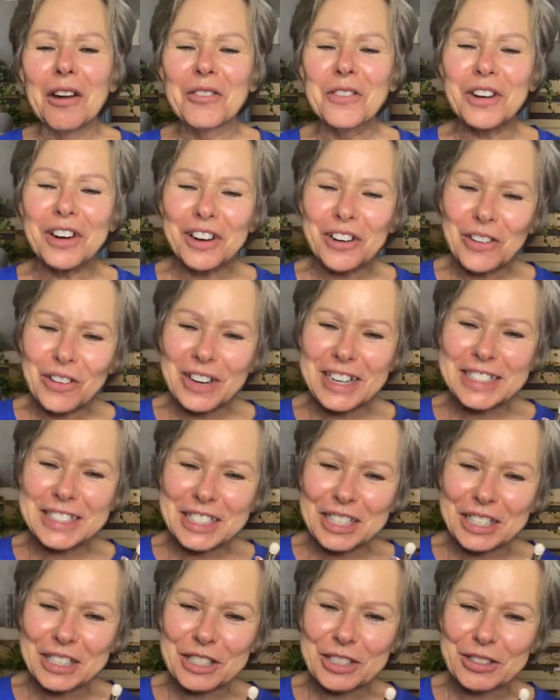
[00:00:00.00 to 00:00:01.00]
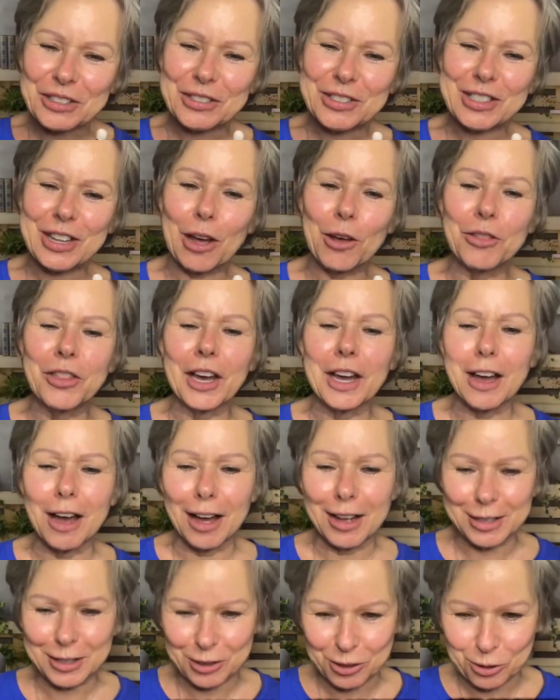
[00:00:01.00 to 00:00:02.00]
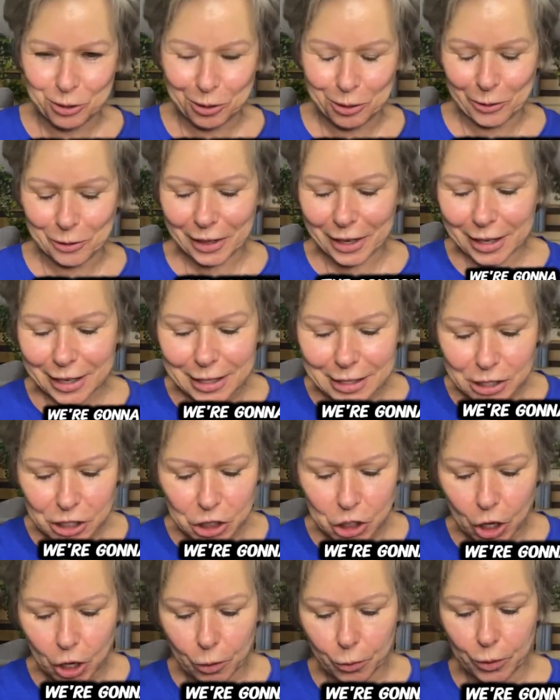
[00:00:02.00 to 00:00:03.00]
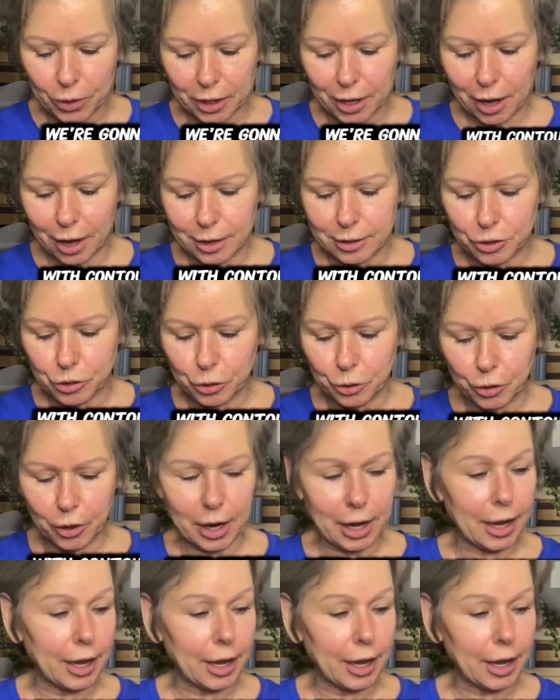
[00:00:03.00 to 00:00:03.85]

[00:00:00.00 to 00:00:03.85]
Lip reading: We're going to use the contour. We're going to start with contour.